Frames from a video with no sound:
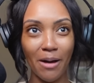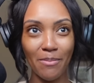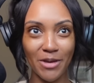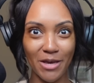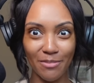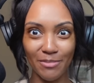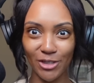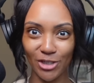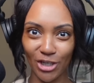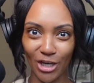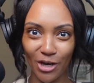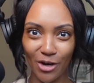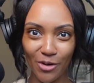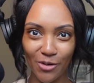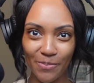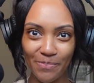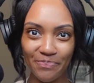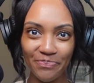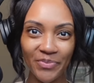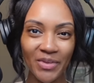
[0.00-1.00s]

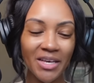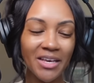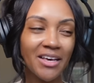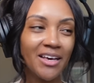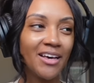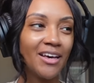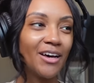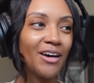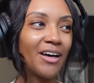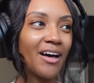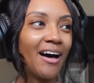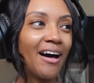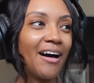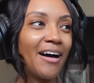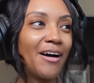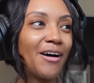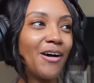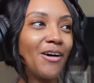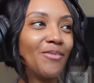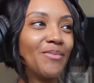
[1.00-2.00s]
Michelle.
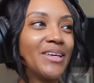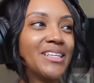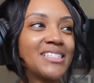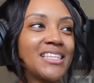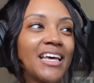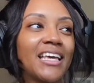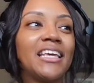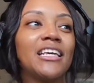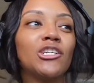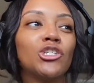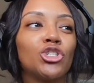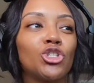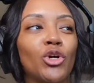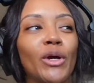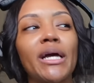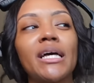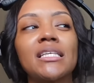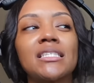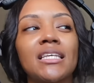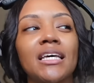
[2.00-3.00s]
It's like he's
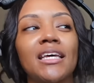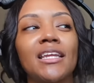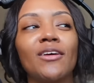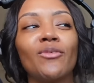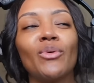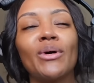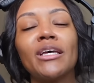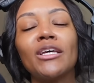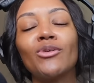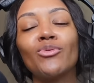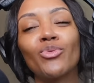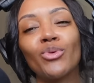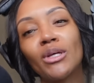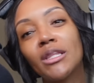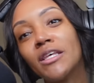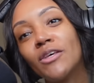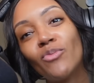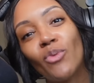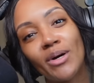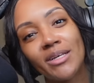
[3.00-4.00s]
translating what he
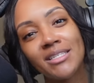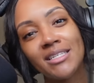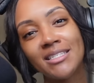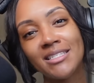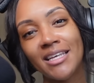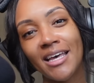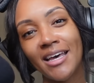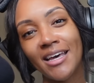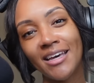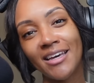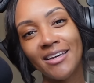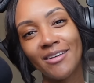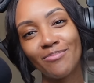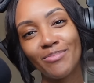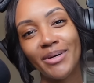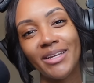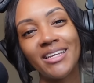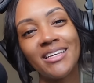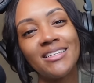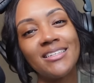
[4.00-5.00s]
really wants to say,
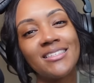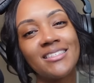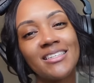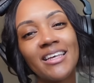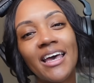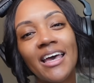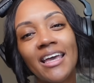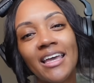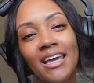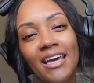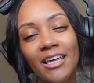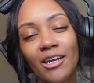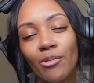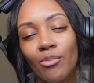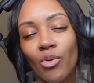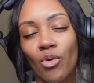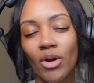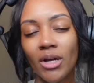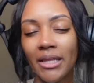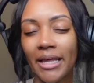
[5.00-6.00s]
but he's saying it in a
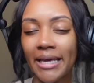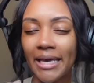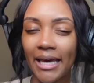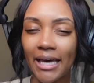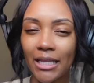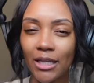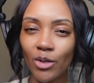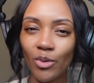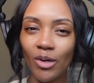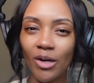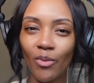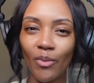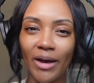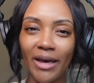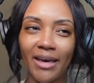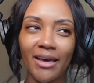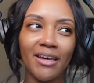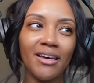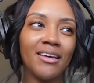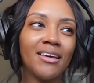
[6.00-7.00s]
more like eloquent
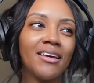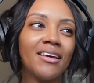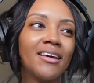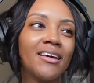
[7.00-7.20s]
way.